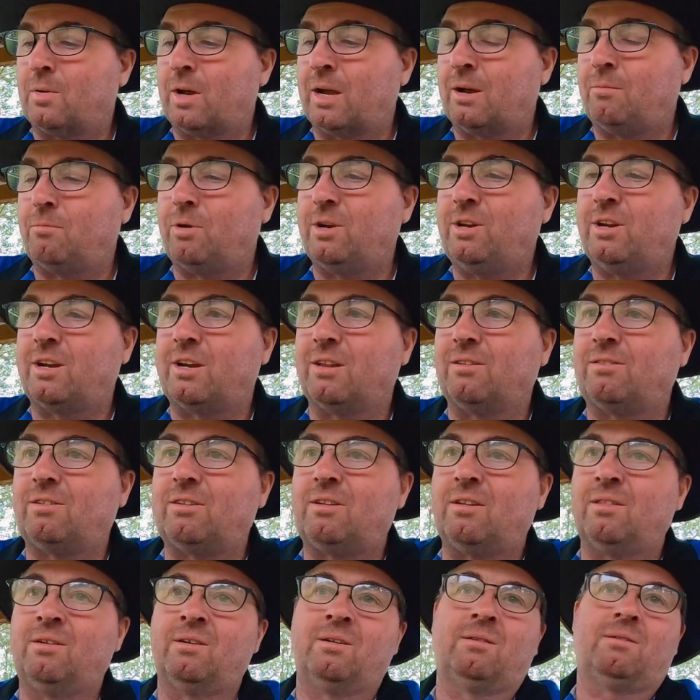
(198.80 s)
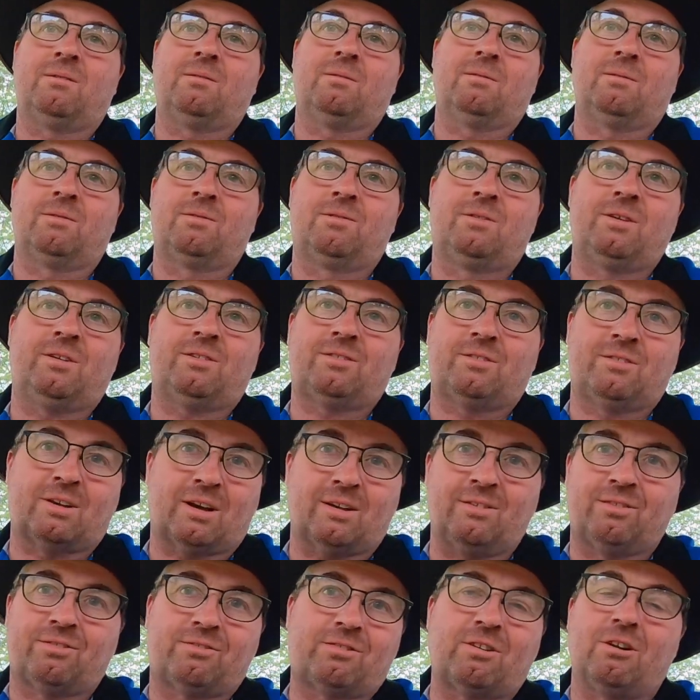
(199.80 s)
And when you consider that this
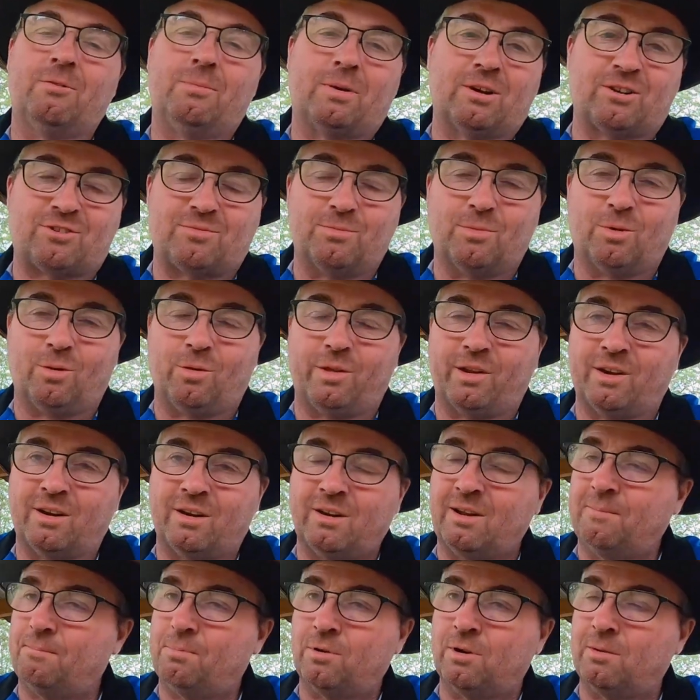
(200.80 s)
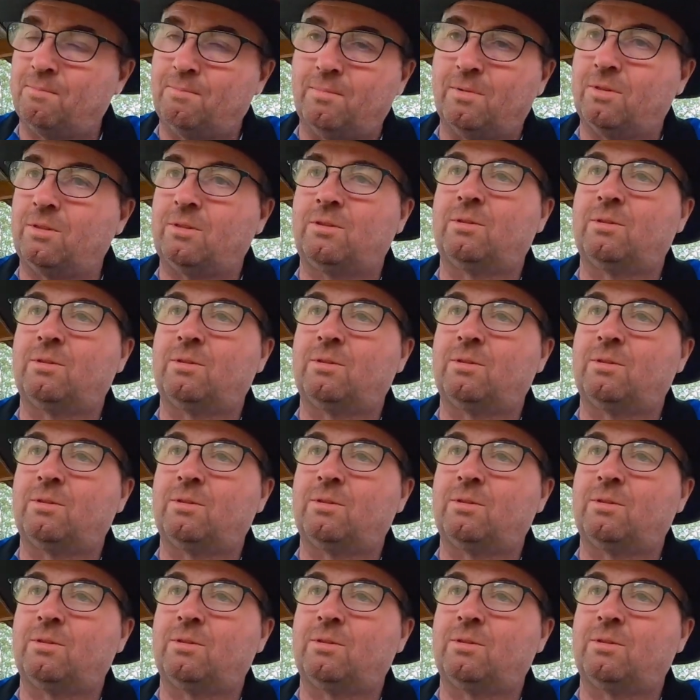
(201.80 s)
does so much more than an EPIRB,